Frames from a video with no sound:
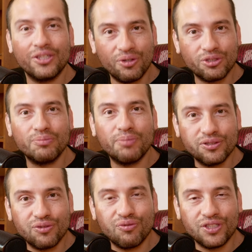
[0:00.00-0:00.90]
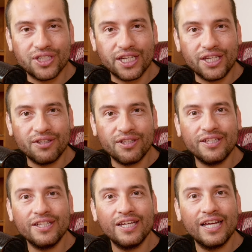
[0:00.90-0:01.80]
you're supposed to finish a
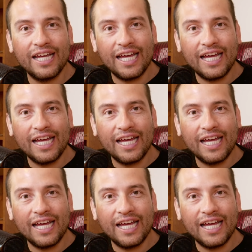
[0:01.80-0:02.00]
guillotine.